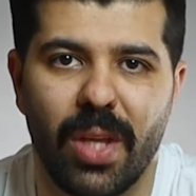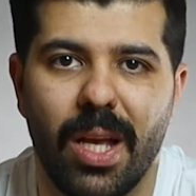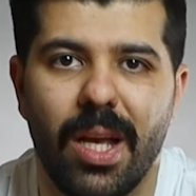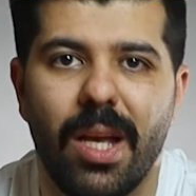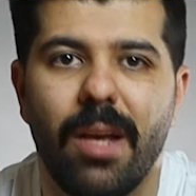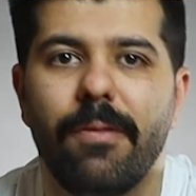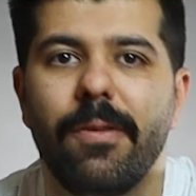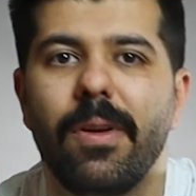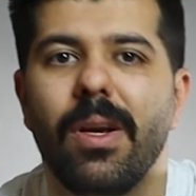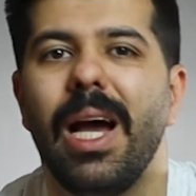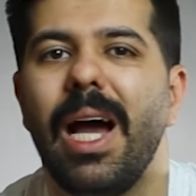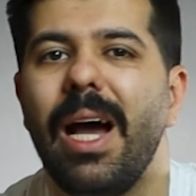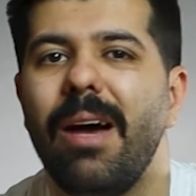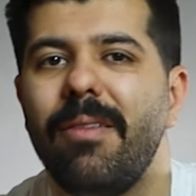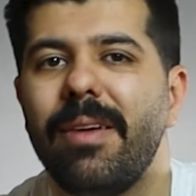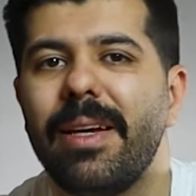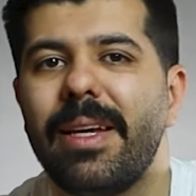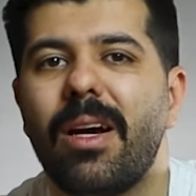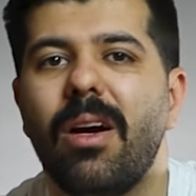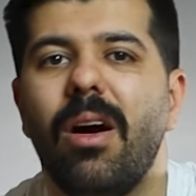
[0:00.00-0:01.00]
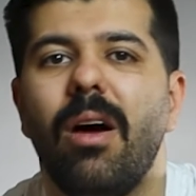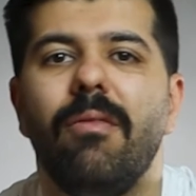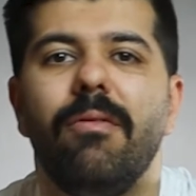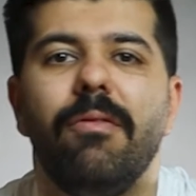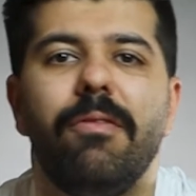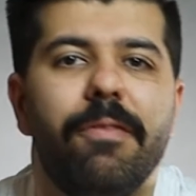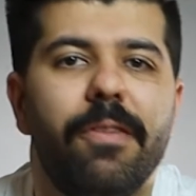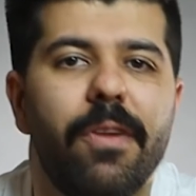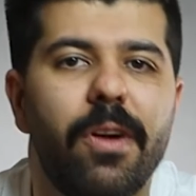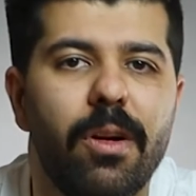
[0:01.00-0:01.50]
If you have a
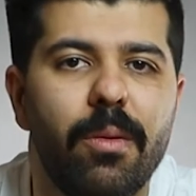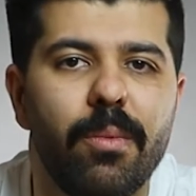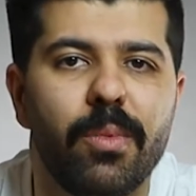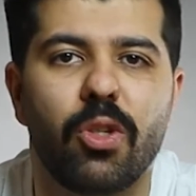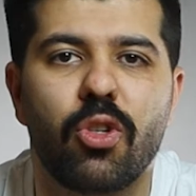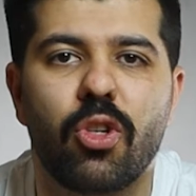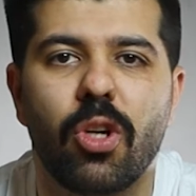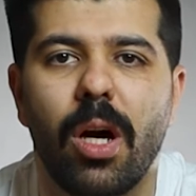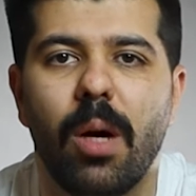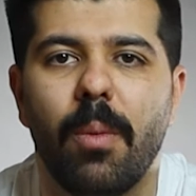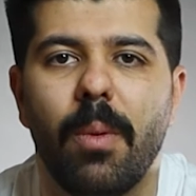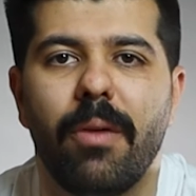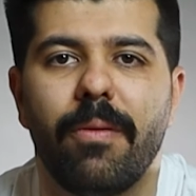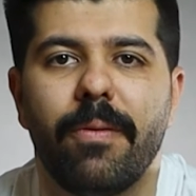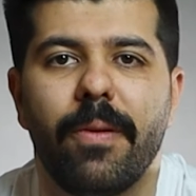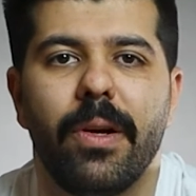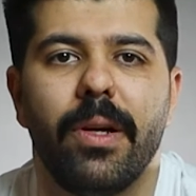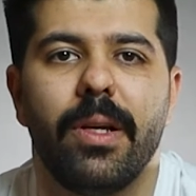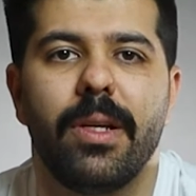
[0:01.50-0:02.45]
confirmed job offer